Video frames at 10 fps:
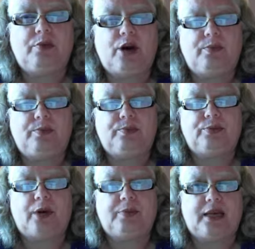
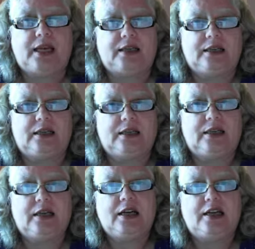propaganda
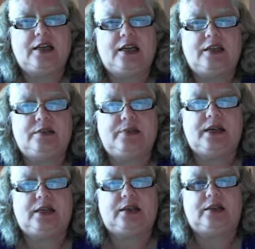that has
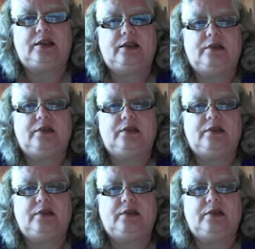been